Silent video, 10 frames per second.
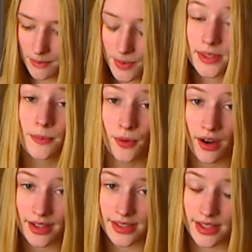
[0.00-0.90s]
But the
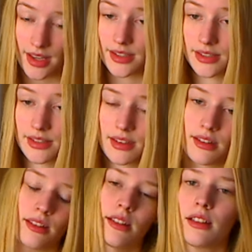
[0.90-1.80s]
process
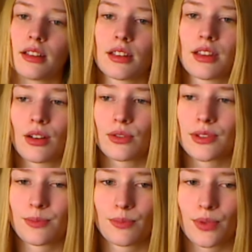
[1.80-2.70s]

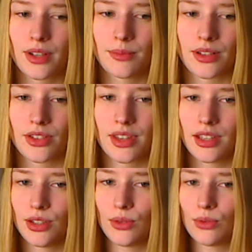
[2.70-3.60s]
goes pretty much
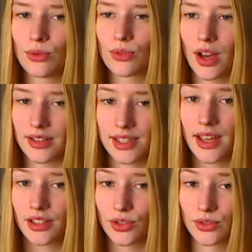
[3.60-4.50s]
that you
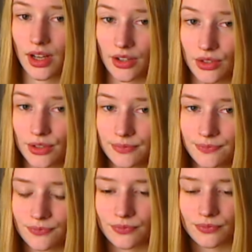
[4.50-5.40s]
contact your doctor,
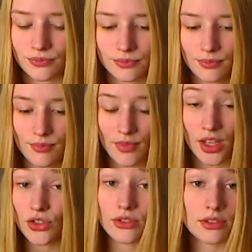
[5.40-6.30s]

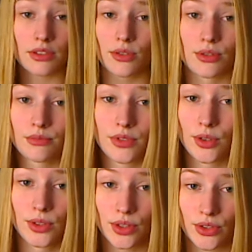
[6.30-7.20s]
just your
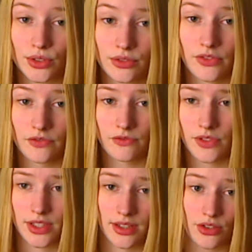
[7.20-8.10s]
local
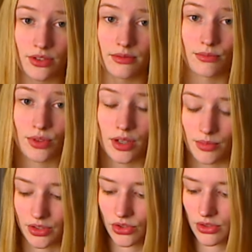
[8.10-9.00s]
physician pretty
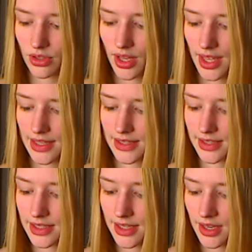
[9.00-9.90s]
much,
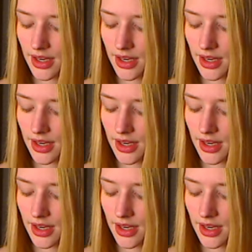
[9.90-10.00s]
and